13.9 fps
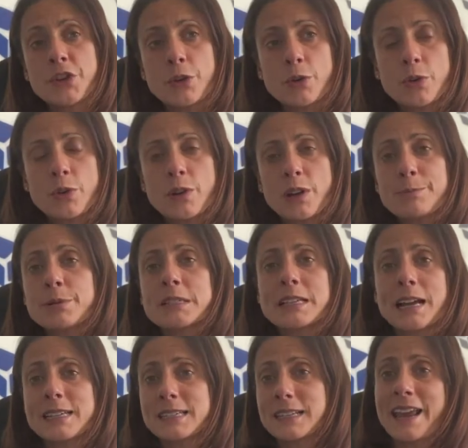So
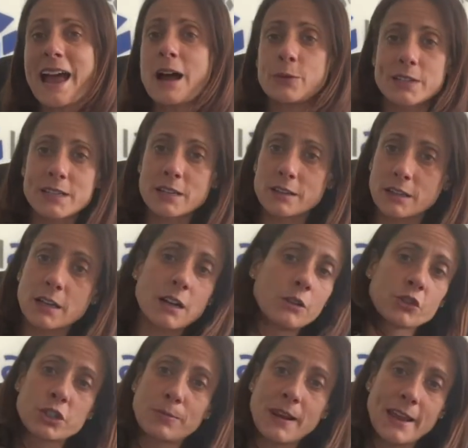precisely how is it that
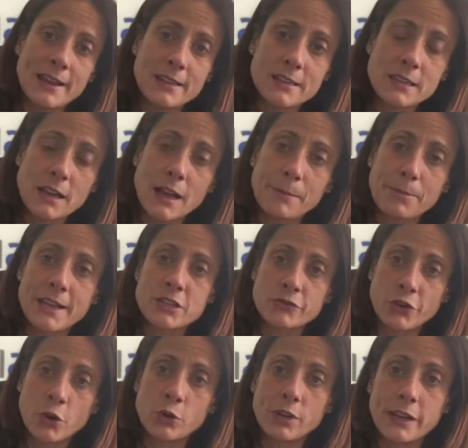culture plays
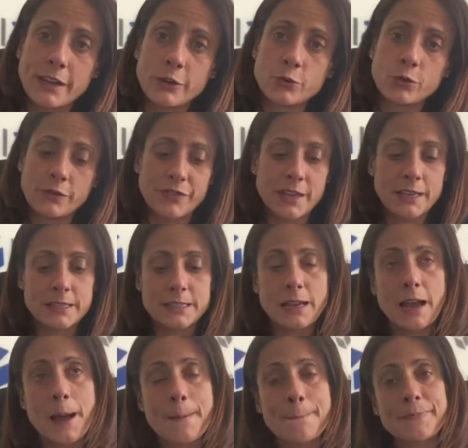a role in all of
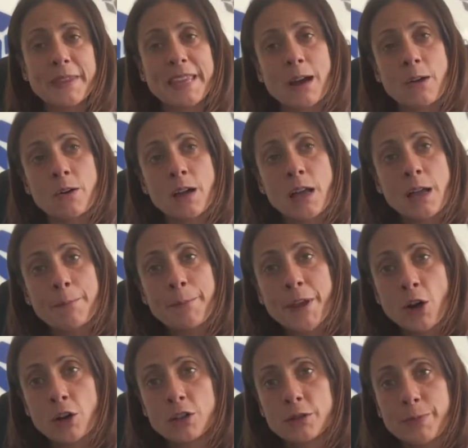this? Now,
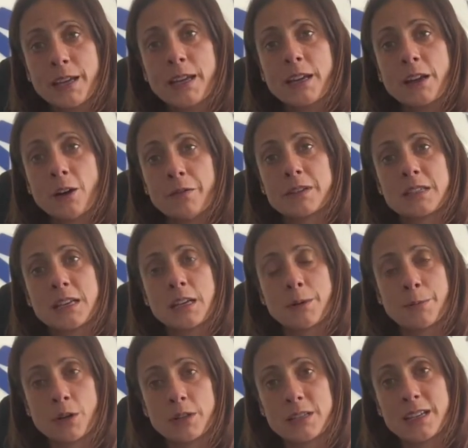beyond being
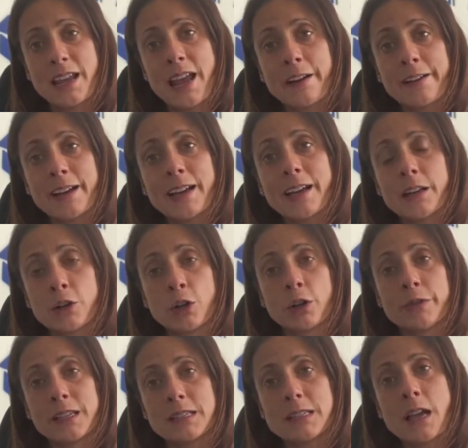obviously a policy area in and
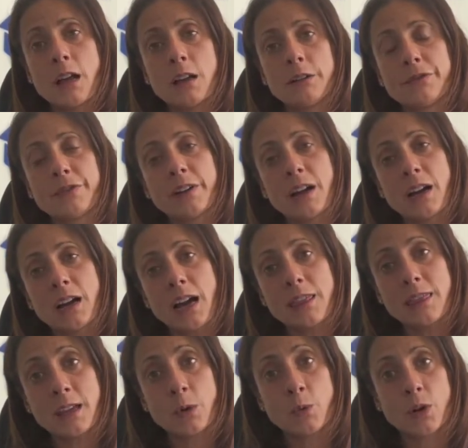of itself,
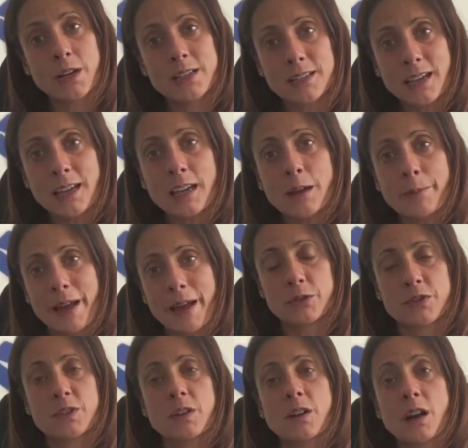I think what is
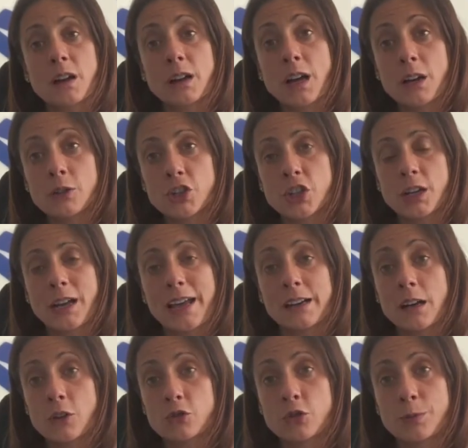about culture
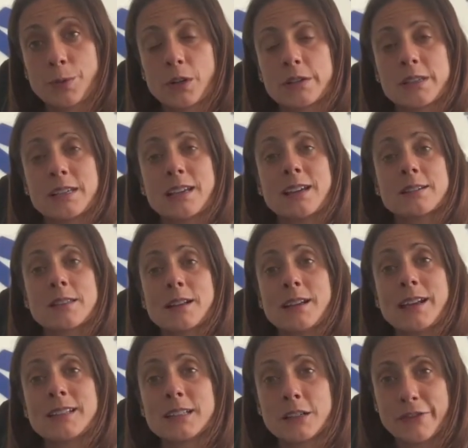and cultural policy is that
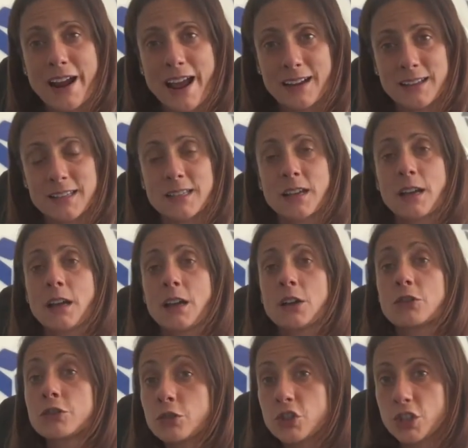it interacts
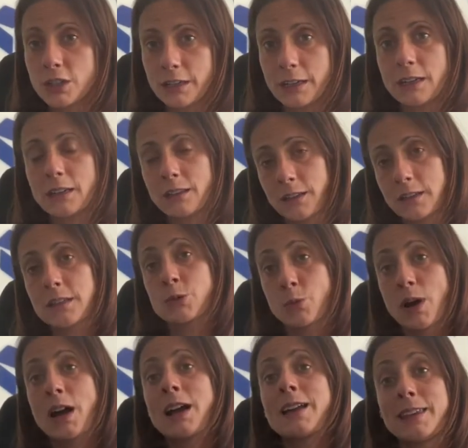crucially, and this
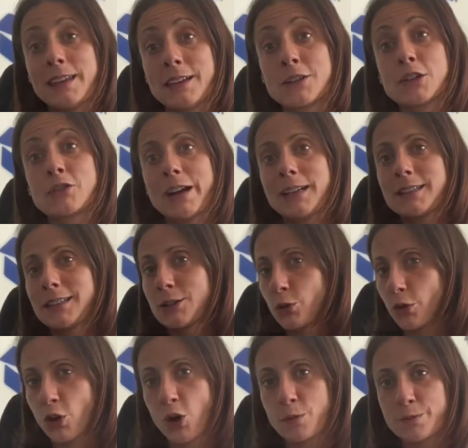is why the integrated
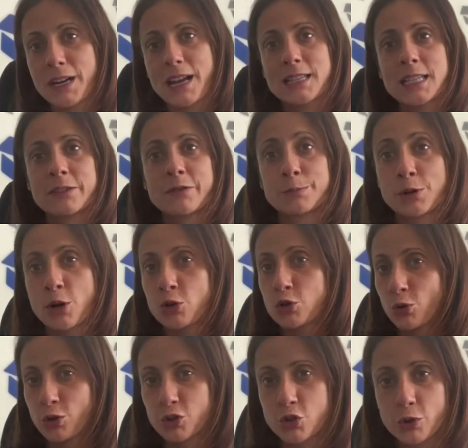or the comprehensive
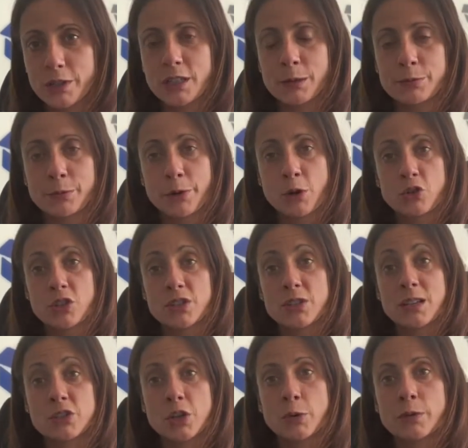approach or the joined up approach
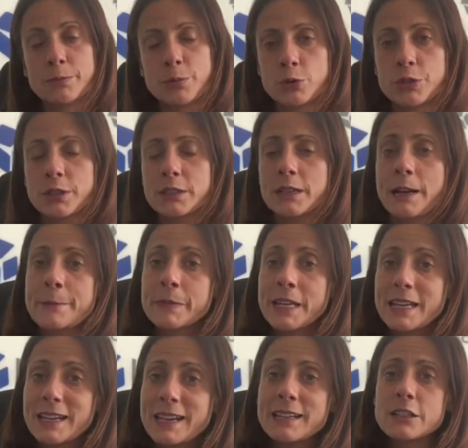is so important,
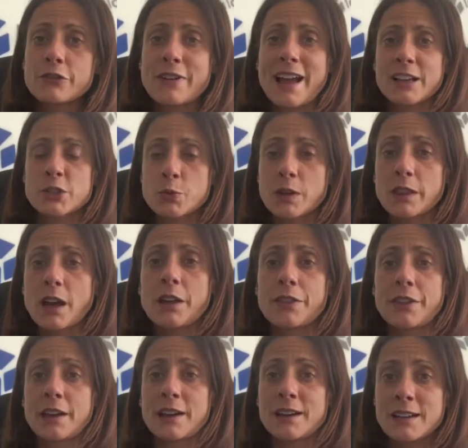it interacts with
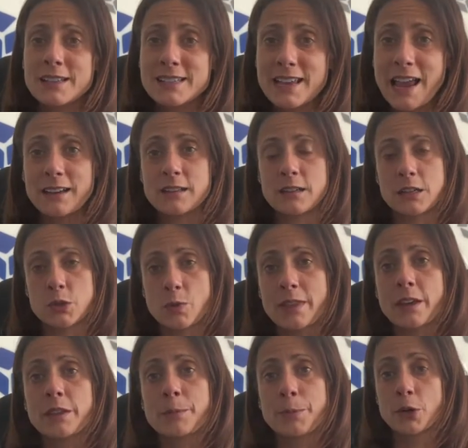other sectors,
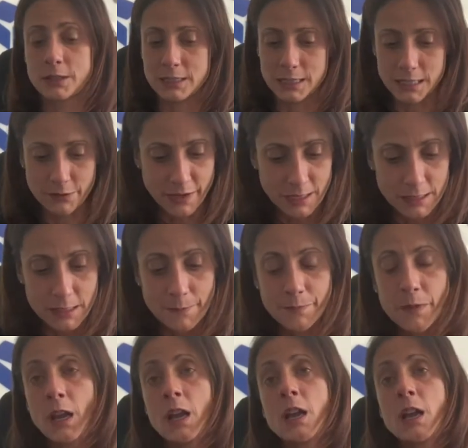with other policy spheres.